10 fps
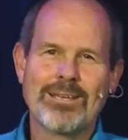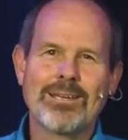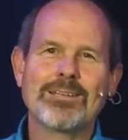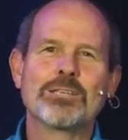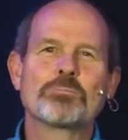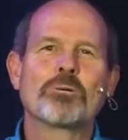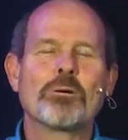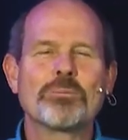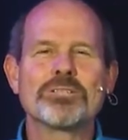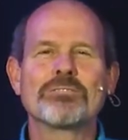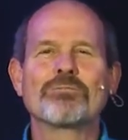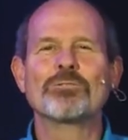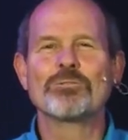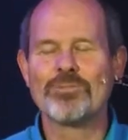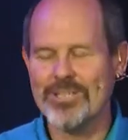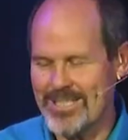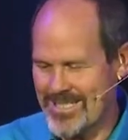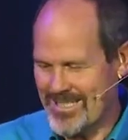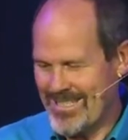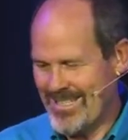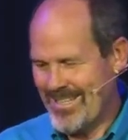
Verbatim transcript: in this purpose of fruitfulness.